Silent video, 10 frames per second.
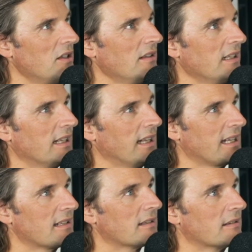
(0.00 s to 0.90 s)
do you think that
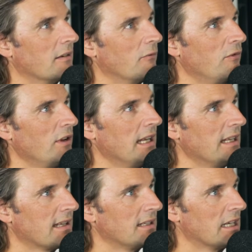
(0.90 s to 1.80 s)
that's really
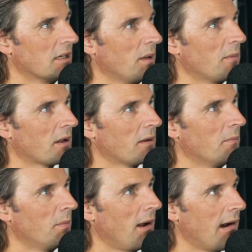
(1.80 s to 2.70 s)
essentially going to
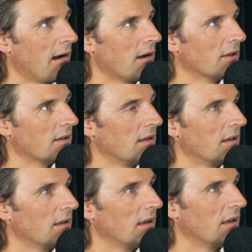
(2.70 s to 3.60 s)
become part
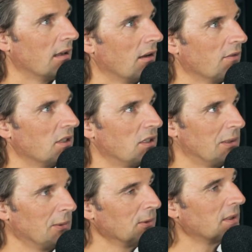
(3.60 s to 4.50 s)
of the
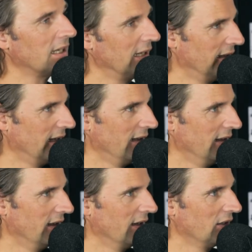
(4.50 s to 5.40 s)
toolkit
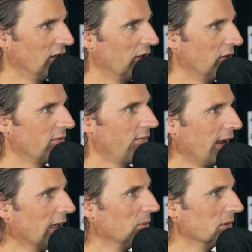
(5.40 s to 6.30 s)
then that, you know, is
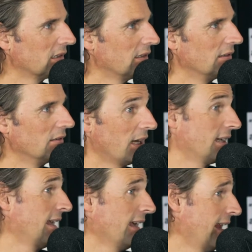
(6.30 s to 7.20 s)
available to
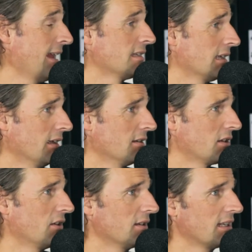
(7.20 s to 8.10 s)
an editor? And
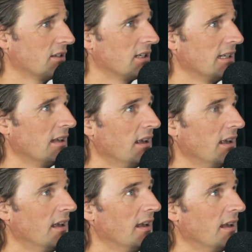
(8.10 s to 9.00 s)
so essentially,
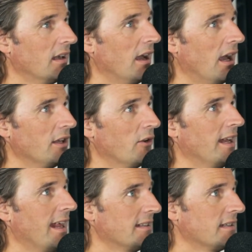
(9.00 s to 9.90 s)
an
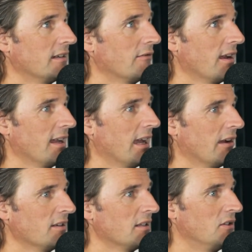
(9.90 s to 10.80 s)
editor right
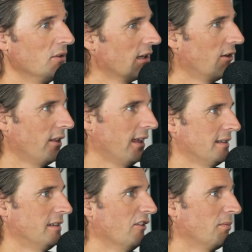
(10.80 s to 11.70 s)
now is doing a lot
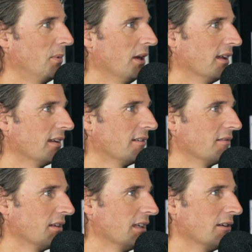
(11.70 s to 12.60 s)
stuff, but
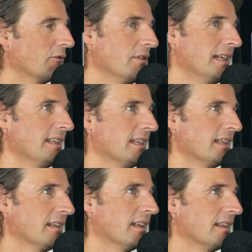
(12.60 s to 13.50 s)

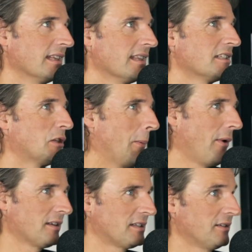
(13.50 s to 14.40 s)
really there's two
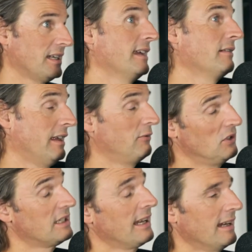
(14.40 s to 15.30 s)
parts to say. If you
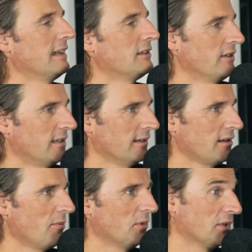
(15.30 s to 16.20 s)
just take an editor as an
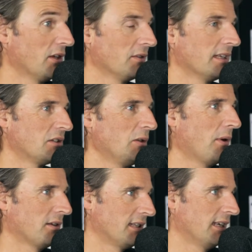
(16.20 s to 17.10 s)
example, there's two
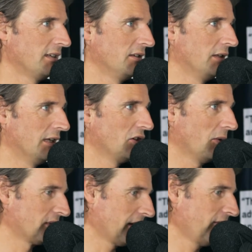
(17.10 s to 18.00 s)
parts to their
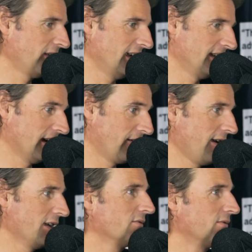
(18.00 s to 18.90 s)
job. Some of it is the
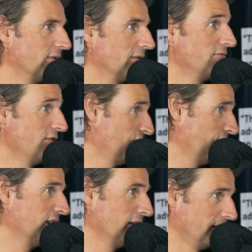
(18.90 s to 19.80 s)
creative
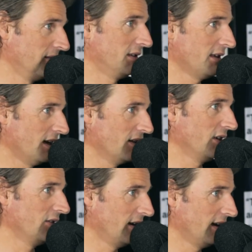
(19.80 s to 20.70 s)
vision side of
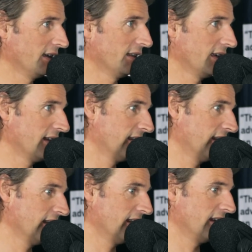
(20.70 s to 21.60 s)
it, if you like,
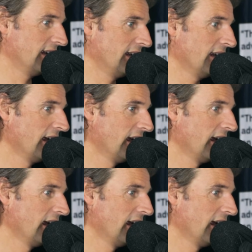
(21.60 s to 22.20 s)
the